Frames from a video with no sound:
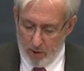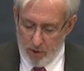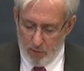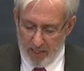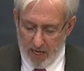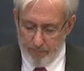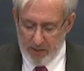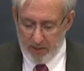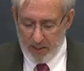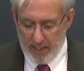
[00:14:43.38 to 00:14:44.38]
You will not be
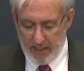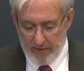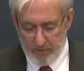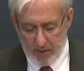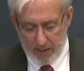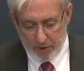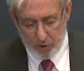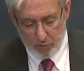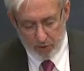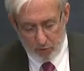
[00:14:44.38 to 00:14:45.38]
saved unless
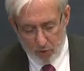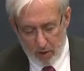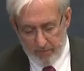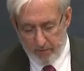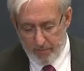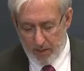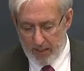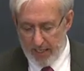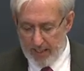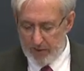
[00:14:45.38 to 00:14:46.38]
you withdraw from our
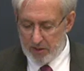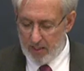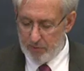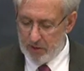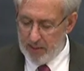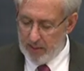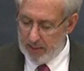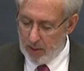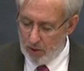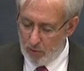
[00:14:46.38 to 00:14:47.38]
land, stop
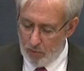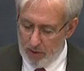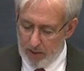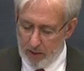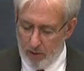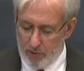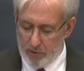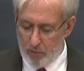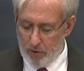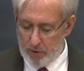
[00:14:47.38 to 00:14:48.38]
stealing our oil and our
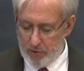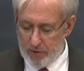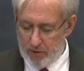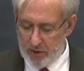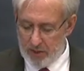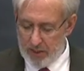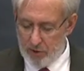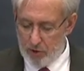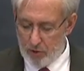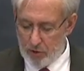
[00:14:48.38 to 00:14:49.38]
resources, and
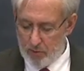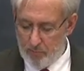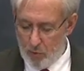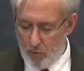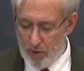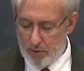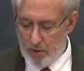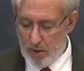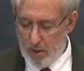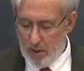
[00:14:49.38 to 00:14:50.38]
cease your support
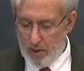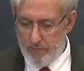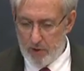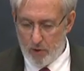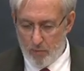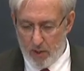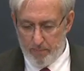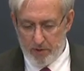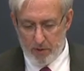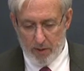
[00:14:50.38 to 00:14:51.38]
of the
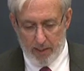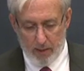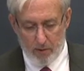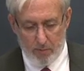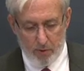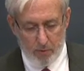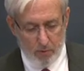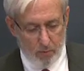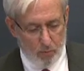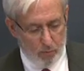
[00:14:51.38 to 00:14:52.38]
corrupt Arab
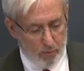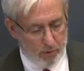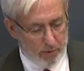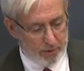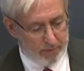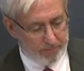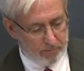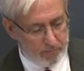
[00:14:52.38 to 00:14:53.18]
rulers.